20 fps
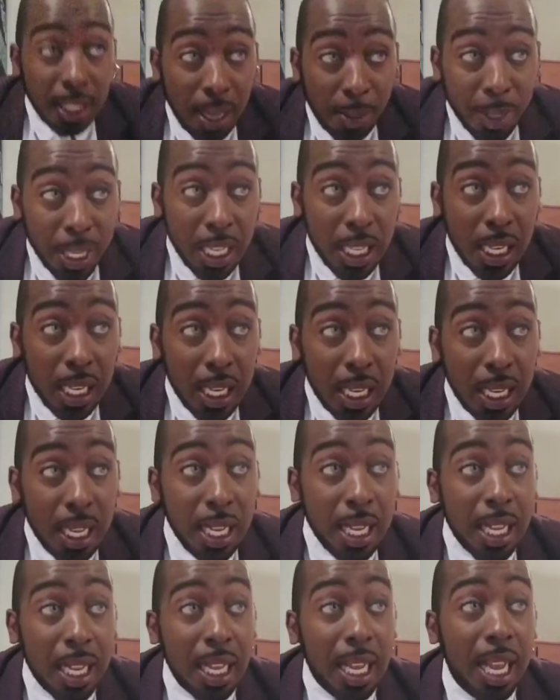Tommy,
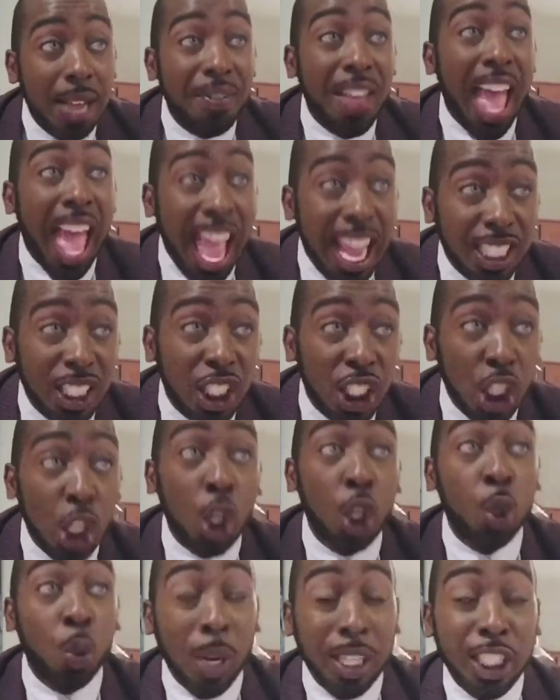I've asked
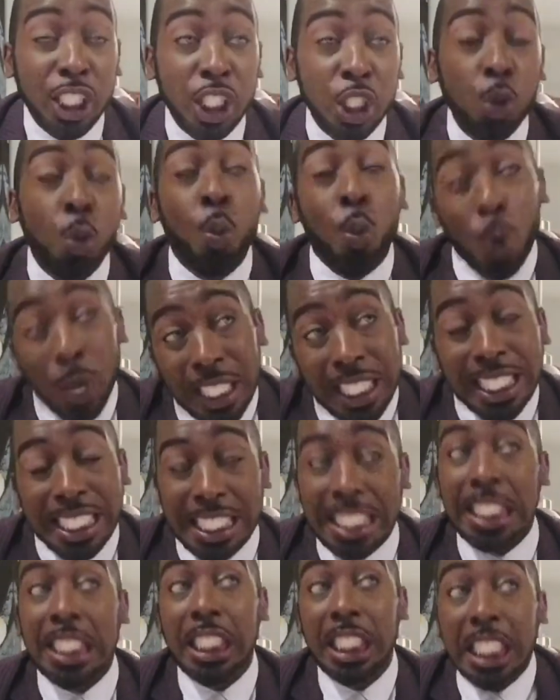a question. What
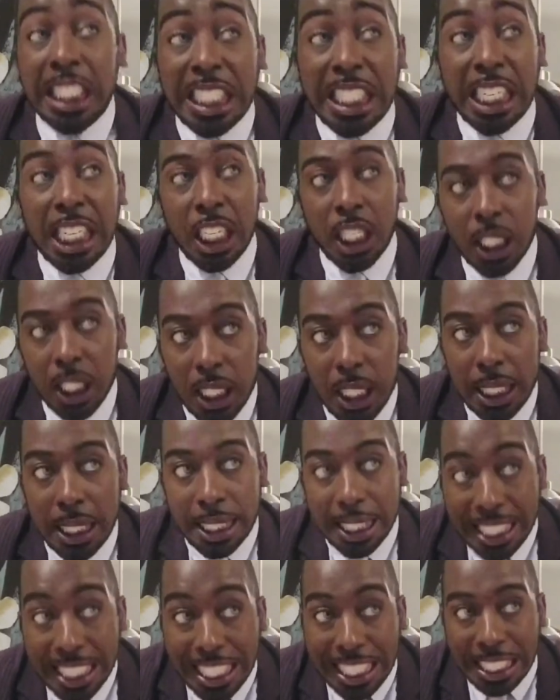does
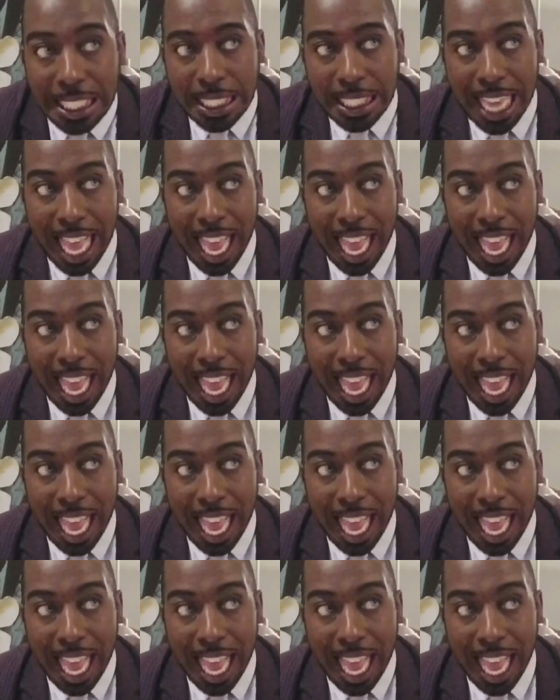GTD